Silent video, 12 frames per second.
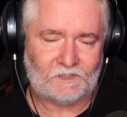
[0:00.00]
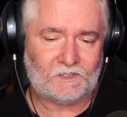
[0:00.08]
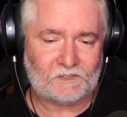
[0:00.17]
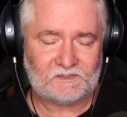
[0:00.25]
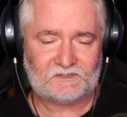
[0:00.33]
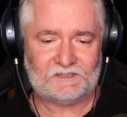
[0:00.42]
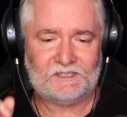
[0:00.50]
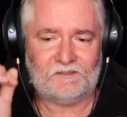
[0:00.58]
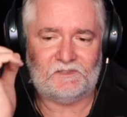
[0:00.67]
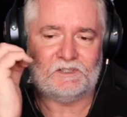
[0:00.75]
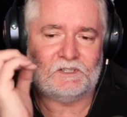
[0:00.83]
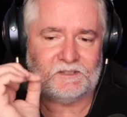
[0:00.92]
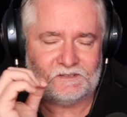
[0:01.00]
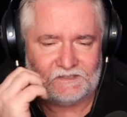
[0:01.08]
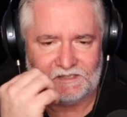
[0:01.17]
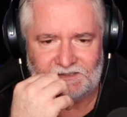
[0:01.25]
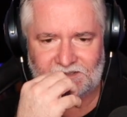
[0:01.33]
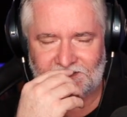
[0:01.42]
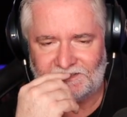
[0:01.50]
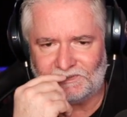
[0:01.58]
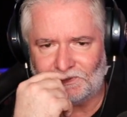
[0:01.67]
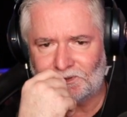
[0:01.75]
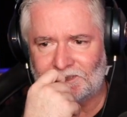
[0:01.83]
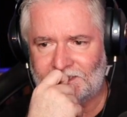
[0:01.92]
I honestly have forgotten Tessa's
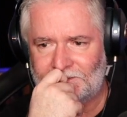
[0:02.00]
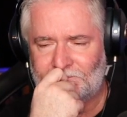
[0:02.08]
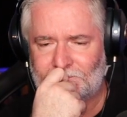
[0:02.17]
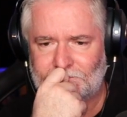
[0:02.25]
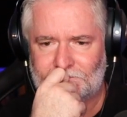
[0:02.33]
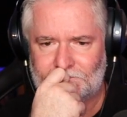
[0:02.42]
story.